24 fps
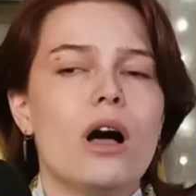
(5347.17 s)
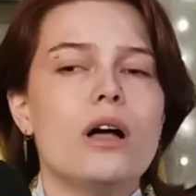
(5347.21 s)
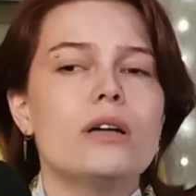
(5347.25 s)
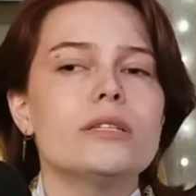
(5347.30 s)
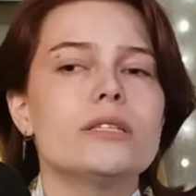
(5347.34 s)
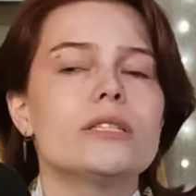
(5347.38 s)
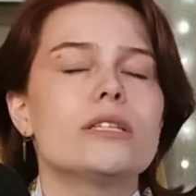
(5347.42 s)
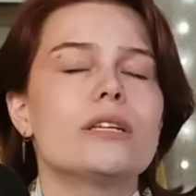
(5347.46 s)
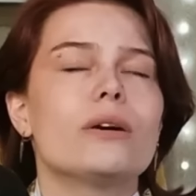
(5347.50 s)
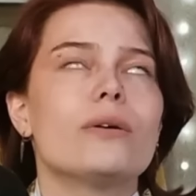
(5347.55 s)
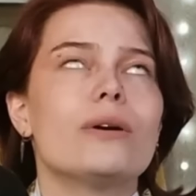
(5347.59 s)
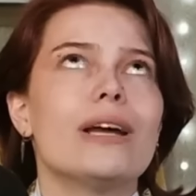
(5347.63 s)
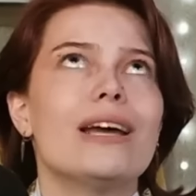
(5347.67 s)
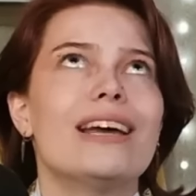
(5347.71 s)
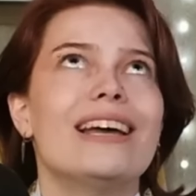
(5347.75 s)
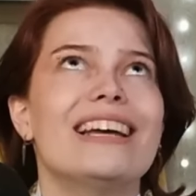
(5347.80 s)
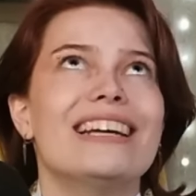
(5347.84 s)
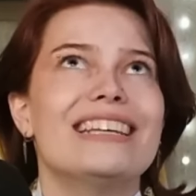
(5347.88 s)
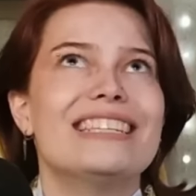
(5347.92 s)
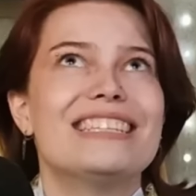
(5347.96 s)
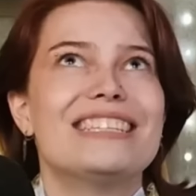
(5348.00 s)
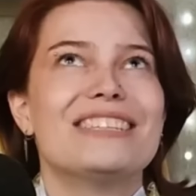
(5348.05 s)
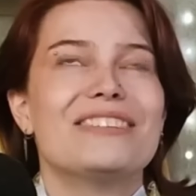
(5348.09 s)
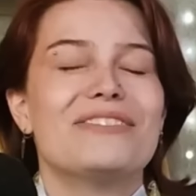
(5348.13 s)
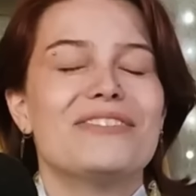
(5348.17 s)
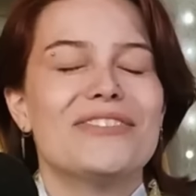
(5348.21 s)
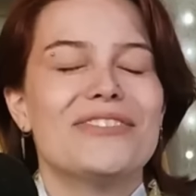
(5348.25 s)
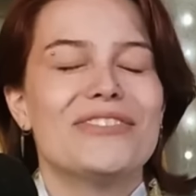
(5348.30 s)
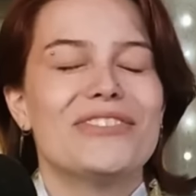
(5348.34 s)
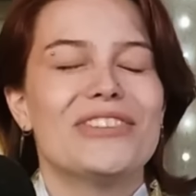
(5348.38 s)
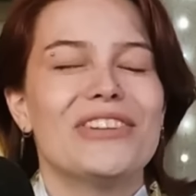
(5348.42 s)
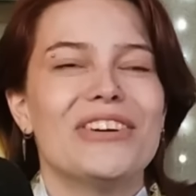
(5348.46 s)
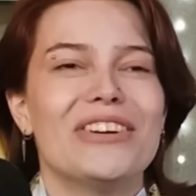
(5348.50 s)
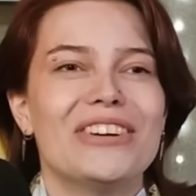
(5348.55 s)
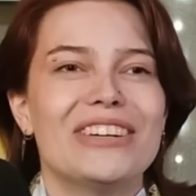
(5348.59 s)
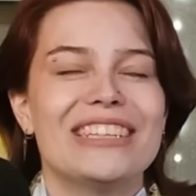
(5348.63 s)
Also, his
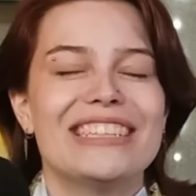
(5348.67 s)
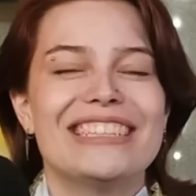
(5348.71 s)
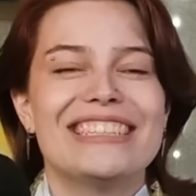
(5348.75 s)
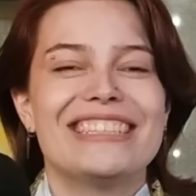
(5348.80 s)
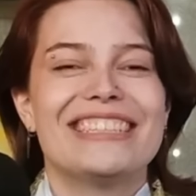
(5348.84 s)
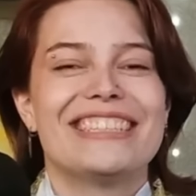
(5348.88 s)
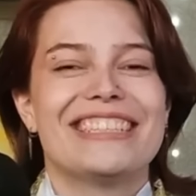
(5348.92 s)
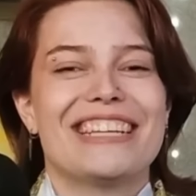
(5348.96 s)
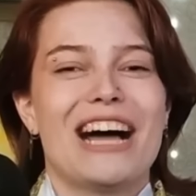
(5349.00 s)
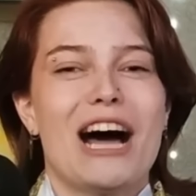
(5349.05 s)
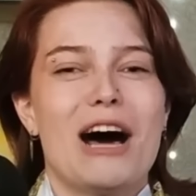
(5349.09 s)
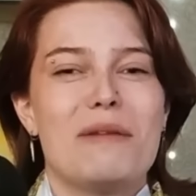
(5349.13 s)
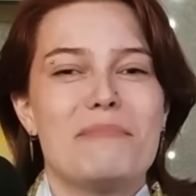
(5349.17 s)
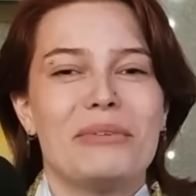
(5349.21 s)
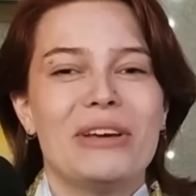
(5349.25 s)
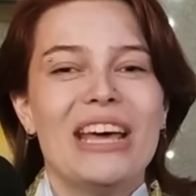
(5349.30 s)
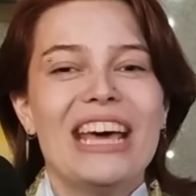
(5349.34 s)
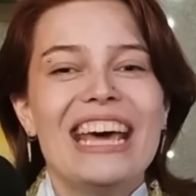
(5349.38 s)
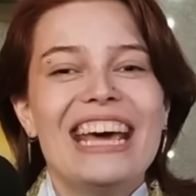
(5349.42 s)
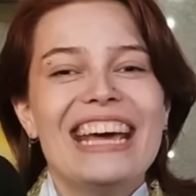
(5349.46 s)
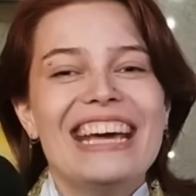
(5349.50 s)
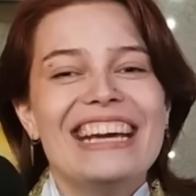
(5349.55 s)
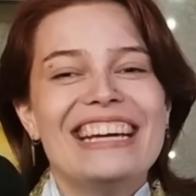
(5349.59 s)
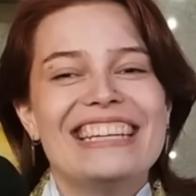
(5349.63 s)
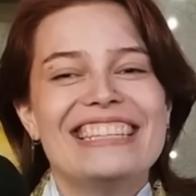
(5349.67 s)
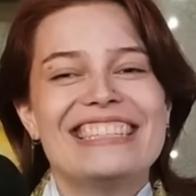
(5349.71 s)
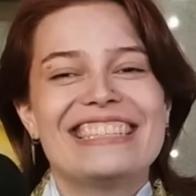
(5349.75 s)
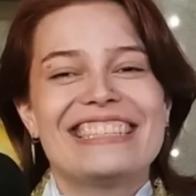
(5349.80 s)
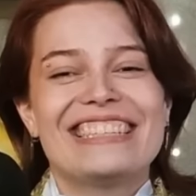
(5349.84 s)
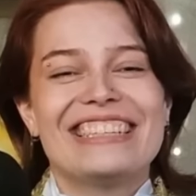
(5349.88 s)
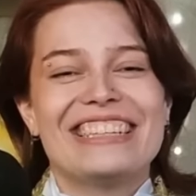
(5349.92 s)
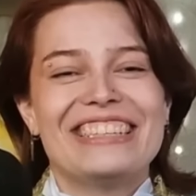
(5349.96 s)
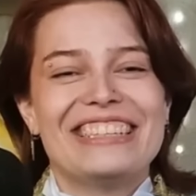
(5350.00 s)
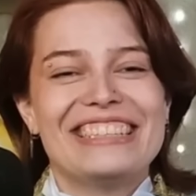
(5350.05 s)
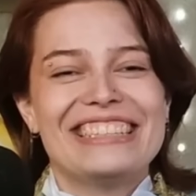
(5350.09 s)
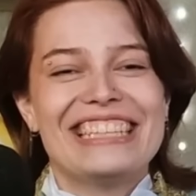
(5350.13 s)
florist shop is
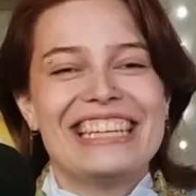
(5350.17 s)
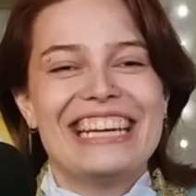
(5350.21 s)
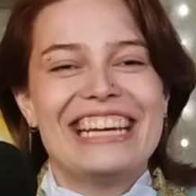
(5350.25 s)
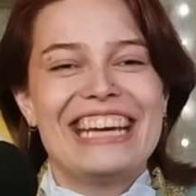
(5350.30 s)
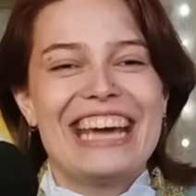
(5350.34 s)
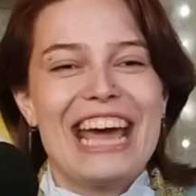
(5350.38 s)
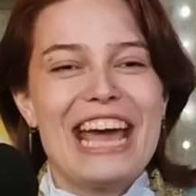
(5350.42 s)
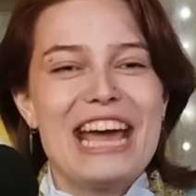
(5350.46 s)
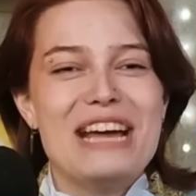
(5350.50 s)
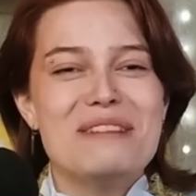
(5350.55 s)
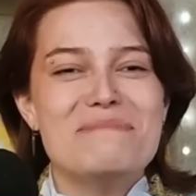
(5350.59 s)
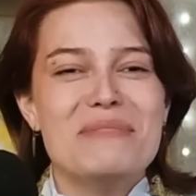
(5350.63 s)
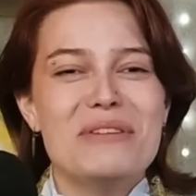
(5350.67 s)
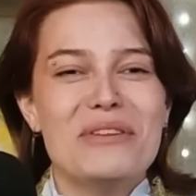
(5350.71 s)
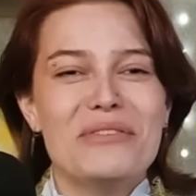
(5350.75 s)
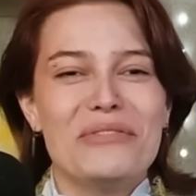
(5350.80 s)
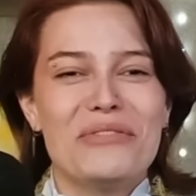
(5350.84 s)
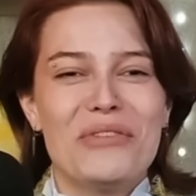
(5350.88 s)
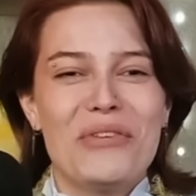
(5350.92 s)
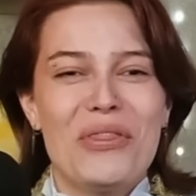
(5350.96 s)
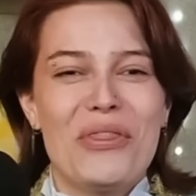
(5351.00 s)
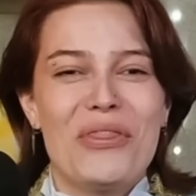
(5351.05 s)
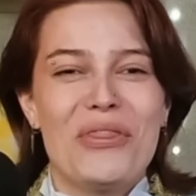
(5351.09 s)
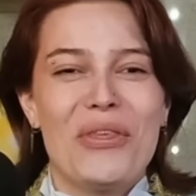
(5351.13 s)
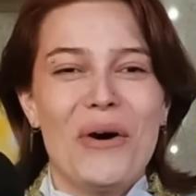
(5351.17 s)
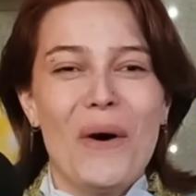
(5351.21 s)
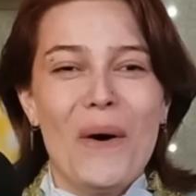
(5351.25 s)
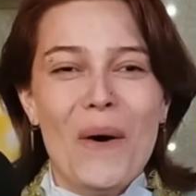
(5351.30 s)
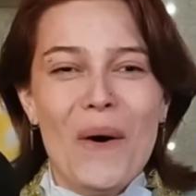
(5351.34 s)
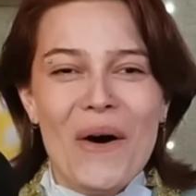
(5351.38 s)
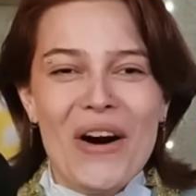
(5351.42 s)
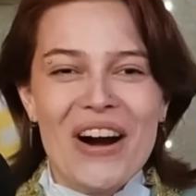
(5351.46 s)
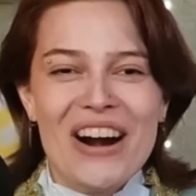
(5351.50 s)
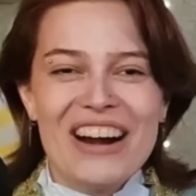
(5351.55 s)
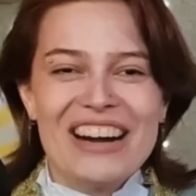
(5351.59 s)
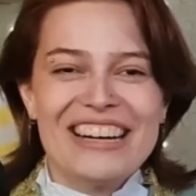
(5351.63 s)
called Game of
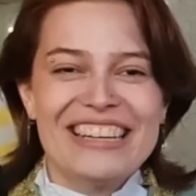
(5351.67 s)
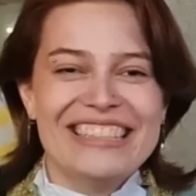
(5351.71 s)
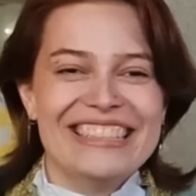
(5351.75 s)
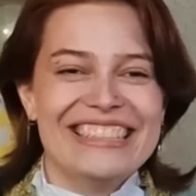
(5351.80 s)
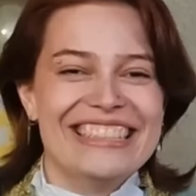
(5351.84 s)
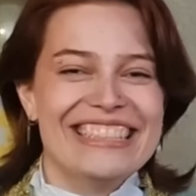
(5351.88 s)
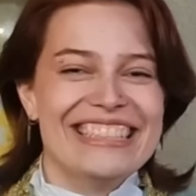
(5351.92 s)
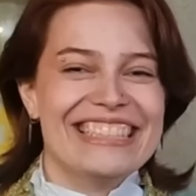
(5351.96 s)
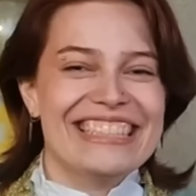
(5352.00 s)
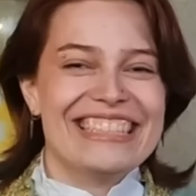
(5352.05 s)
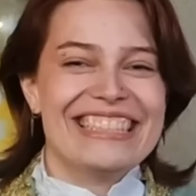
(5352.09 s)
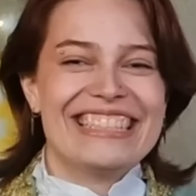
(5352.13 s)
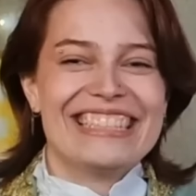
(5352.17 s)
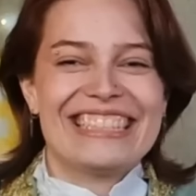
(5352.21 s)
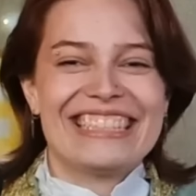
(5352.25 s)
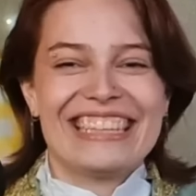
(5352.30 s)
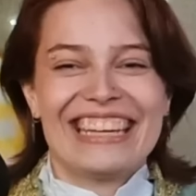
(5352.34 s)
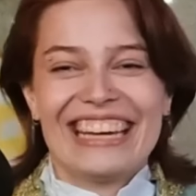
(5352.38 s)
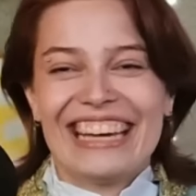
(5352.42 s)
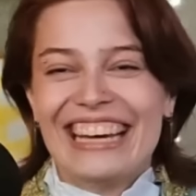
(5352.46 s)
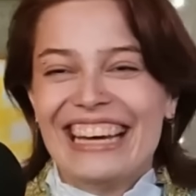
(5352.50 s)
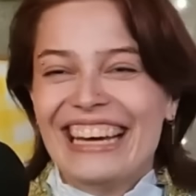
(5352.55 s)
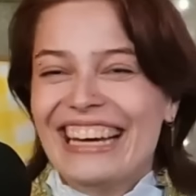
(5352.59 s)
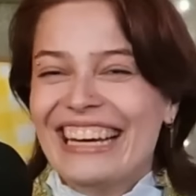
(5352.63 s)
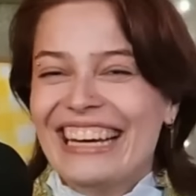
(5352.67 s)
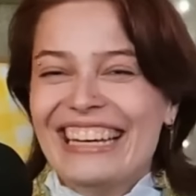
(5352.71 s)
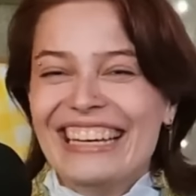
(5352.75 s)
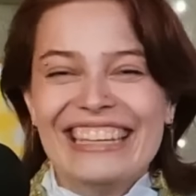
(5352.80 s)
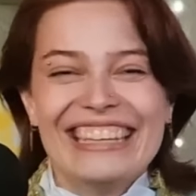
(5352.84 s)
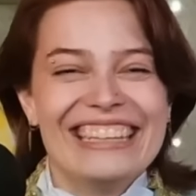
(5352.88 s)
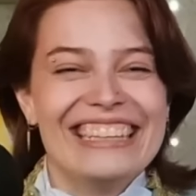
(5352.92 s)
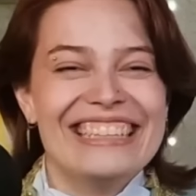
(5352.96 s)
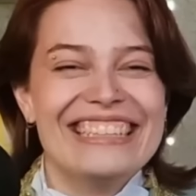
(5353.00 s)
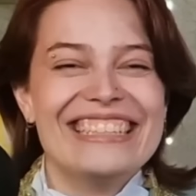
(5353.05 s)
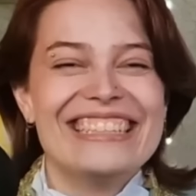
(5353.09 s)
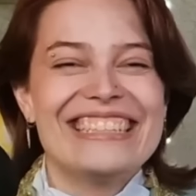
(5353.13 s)
Thorns.
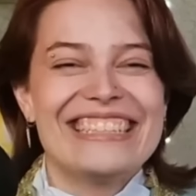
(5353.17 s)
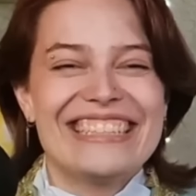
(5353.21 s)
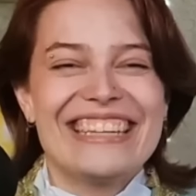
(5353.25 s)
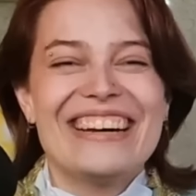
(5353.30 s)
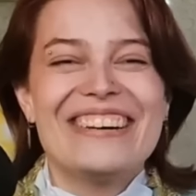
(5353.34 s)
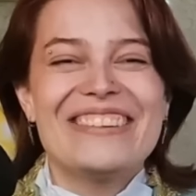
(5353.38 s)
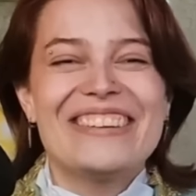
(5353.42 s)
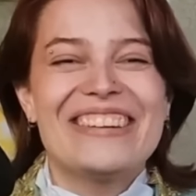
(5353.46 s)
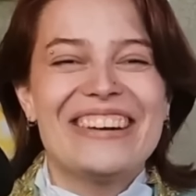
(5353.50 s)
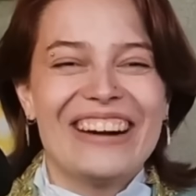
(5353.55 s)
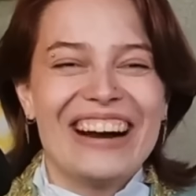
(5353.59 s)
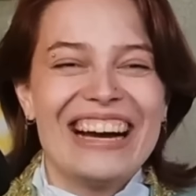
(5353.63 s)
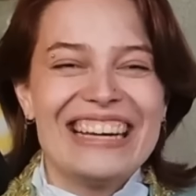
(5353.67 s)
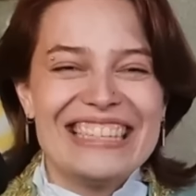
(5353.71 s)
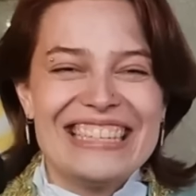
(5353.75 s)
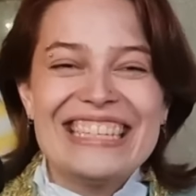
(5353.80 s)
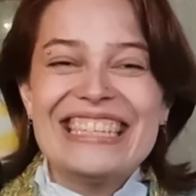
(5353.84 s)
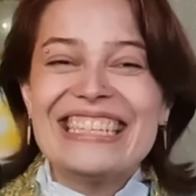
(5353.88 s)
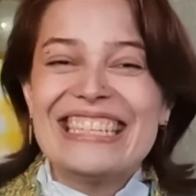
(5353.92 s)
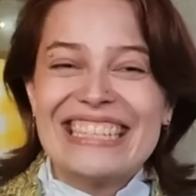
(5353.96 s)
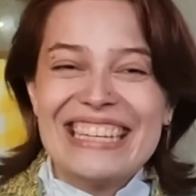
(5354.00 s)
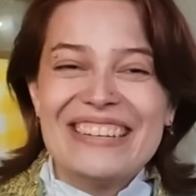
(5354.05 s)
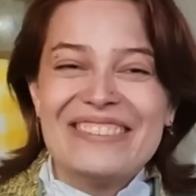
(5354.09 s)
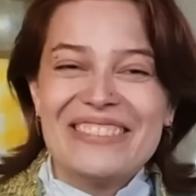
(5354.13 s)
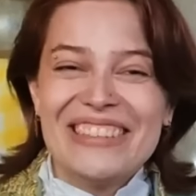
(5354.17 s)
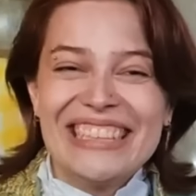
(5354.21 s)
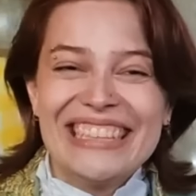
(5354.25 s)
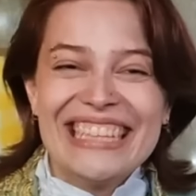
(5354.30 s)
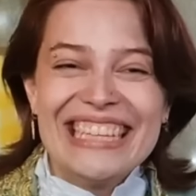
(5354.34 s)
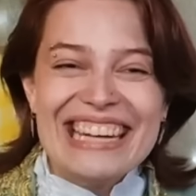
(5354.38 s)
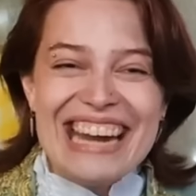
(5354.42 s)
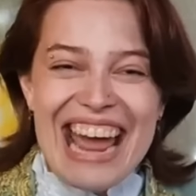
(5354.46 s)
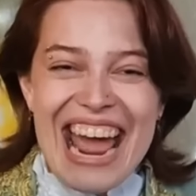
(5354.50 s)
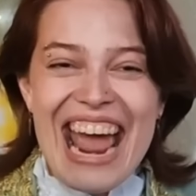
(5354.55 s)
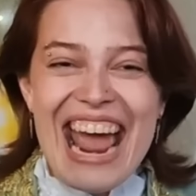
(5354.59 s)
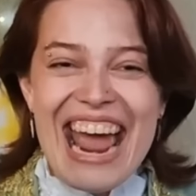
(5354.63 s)
The show crushes it with
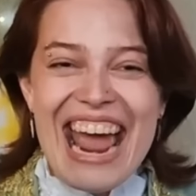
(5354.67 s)
the